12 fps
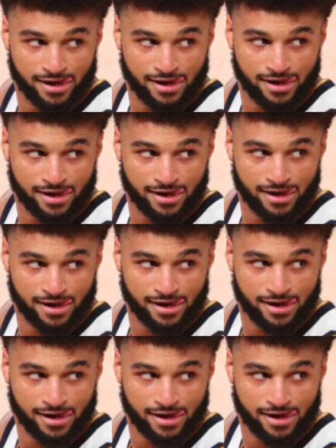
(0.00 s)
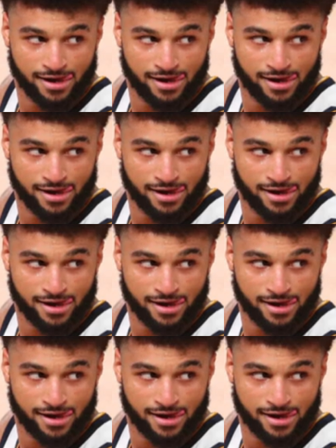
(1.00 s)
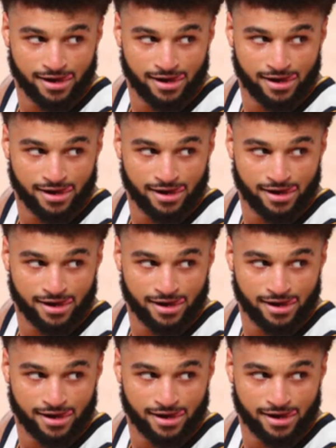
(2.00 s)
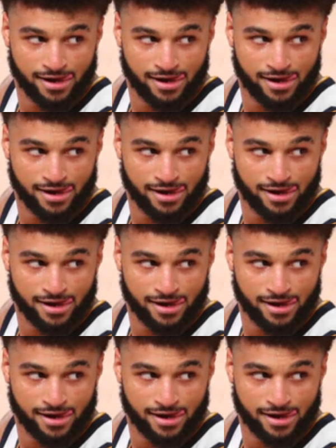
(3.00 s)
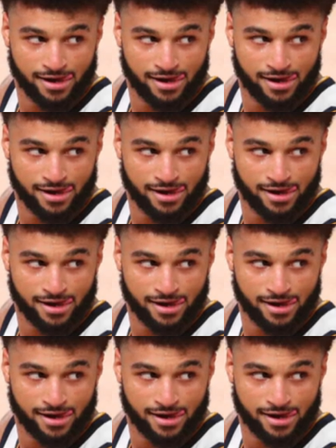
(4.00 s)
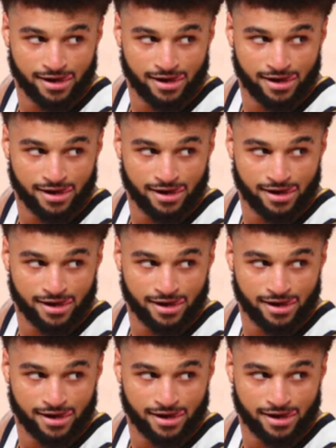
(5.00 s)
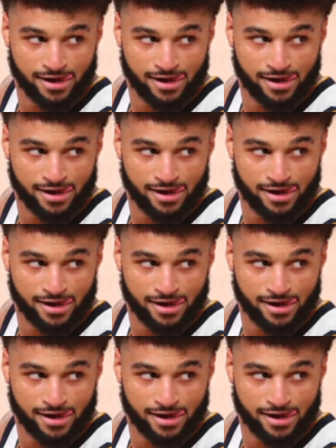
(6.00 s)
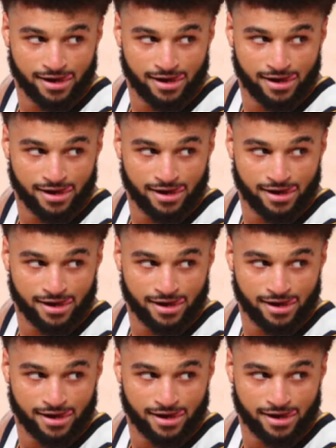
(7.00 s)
This is a still picture; no speech is visible.